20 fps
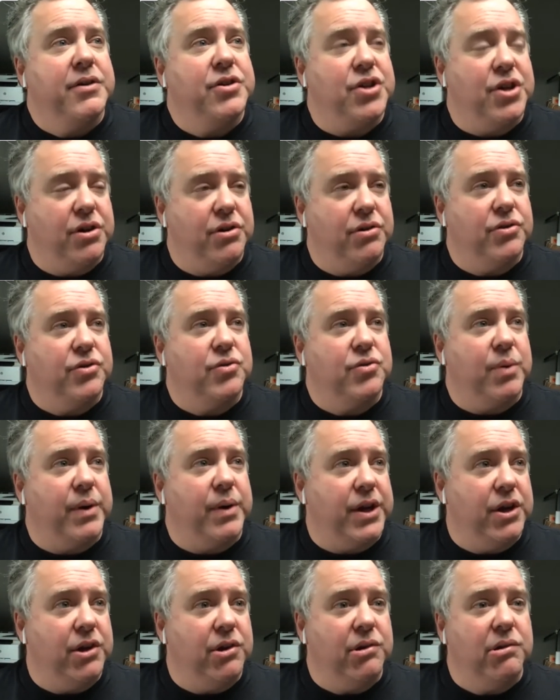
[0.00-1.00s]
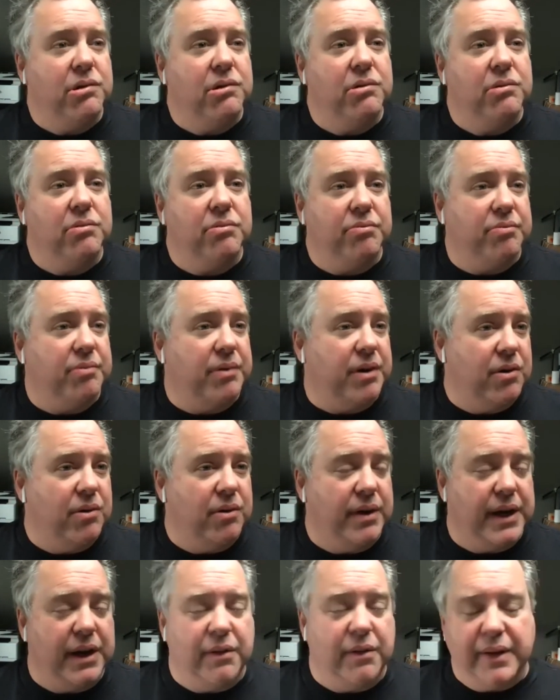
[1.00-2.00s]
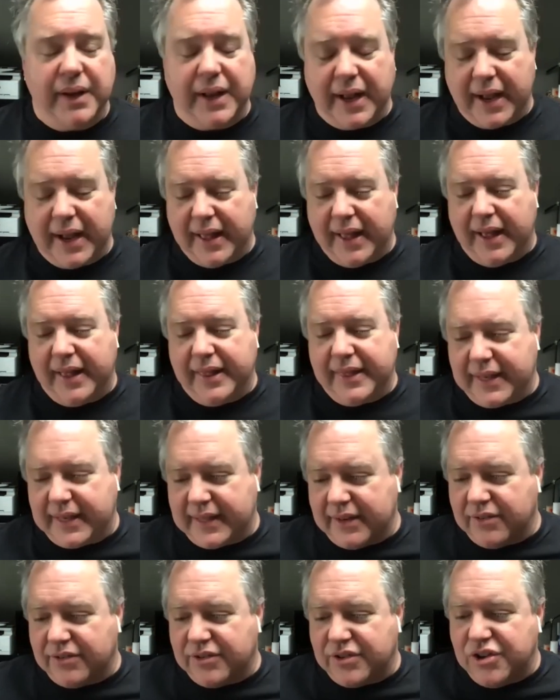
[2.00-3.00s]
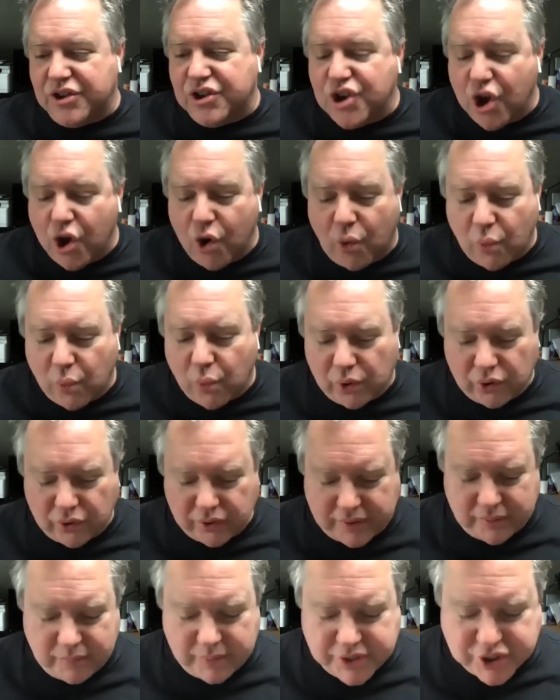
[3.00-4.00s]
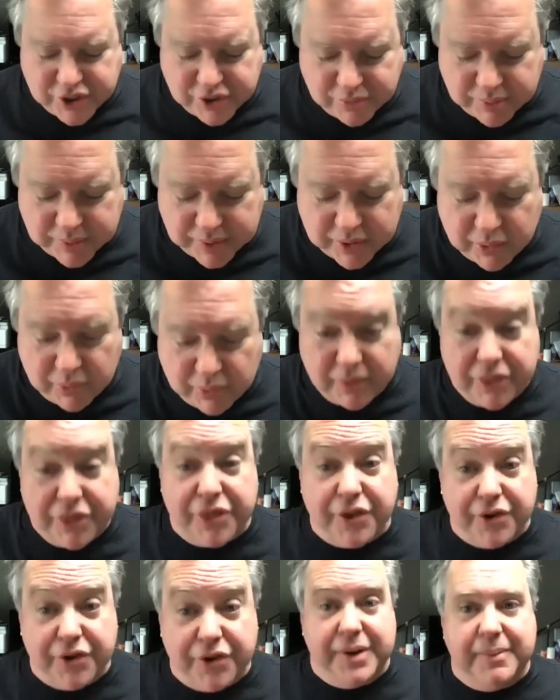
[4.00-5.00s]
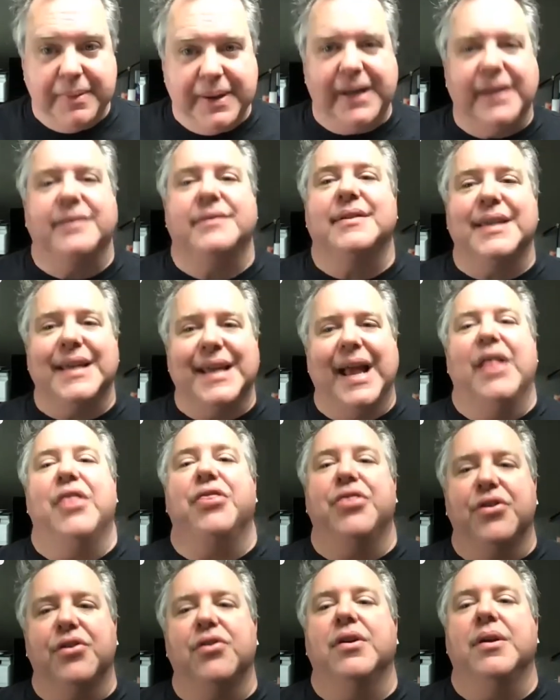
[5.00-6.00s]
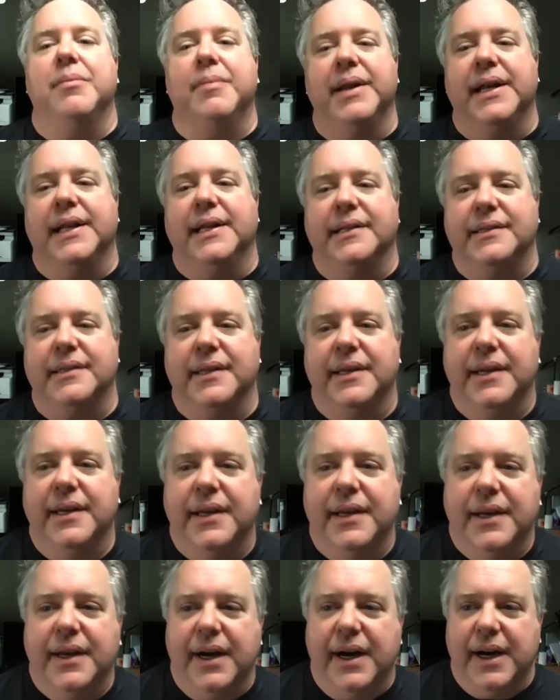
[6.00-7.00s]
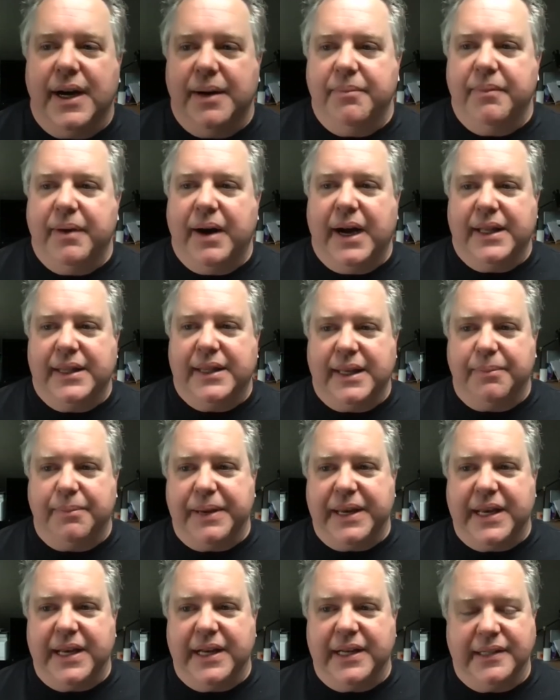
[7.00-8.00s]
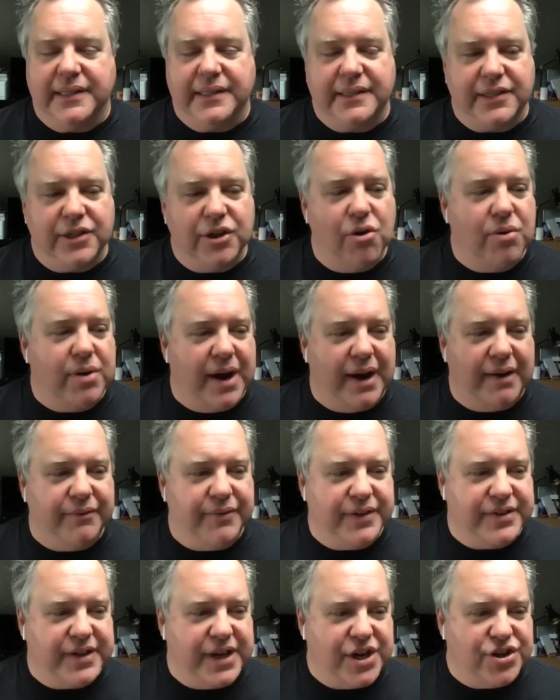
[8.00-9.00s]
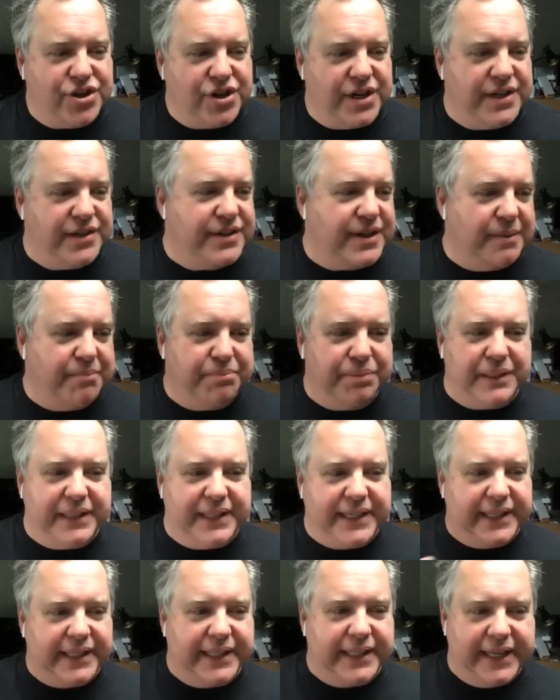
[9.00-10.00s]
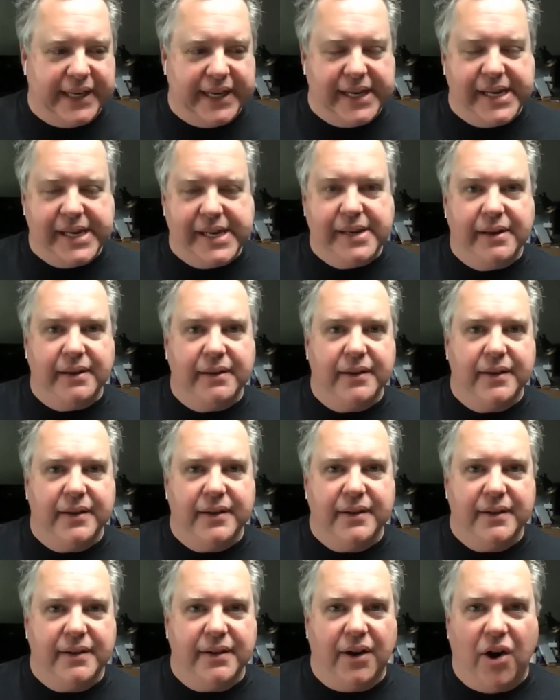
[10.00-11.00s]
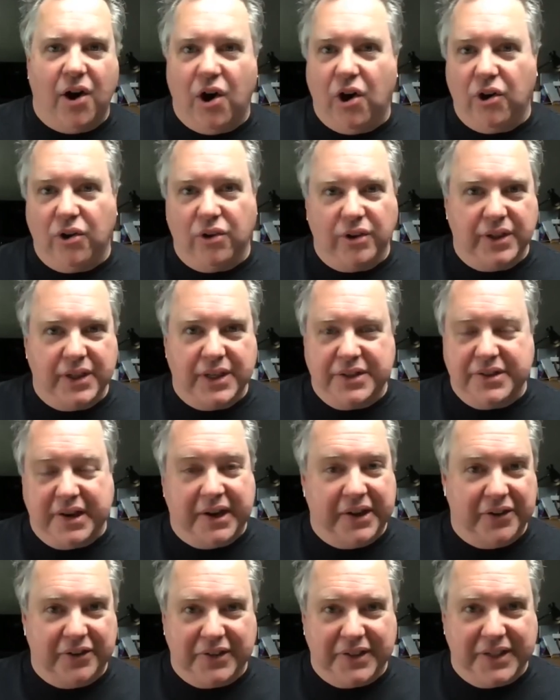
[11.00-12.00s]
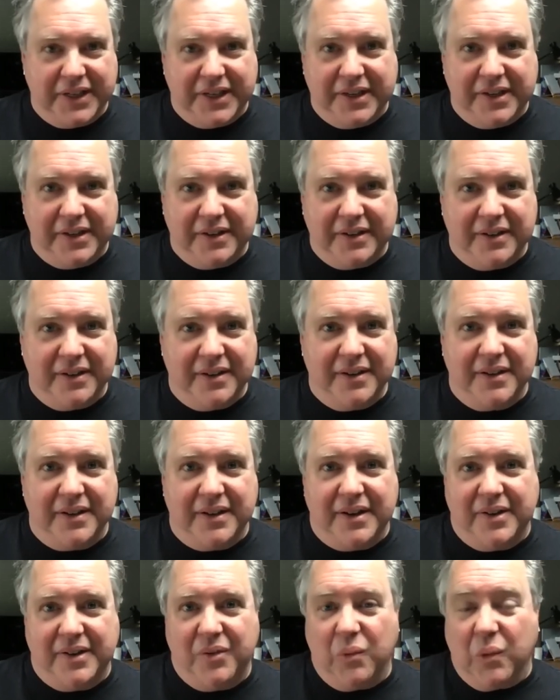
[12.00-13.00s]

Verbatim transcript: shows where you, rec- you know, I, I think there's no world in which you record thirty minutes to get thirty minutes. Um, I think because no conversation is completely, all entirely uh,